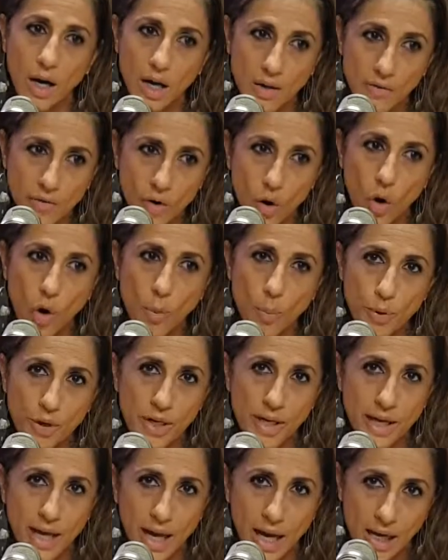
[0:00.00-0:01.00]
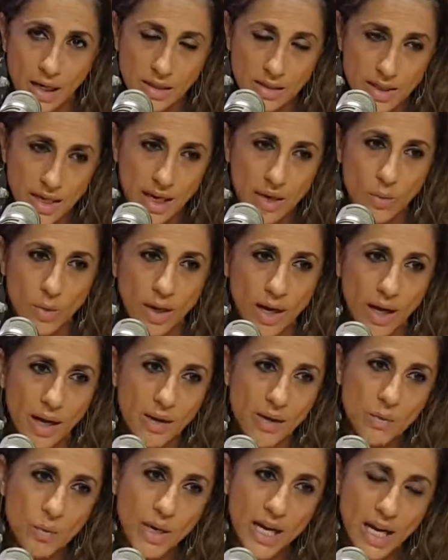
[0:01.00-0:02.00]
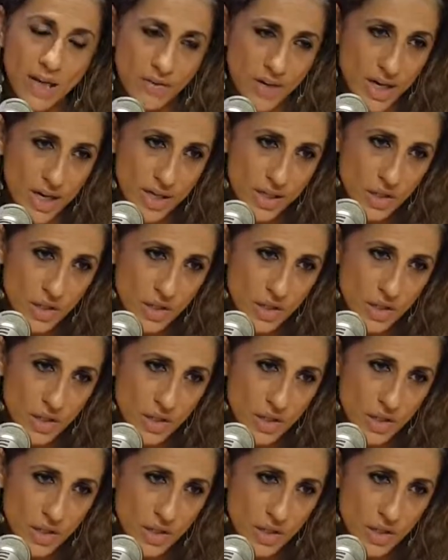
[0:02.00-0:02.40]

are the opening act, and we have a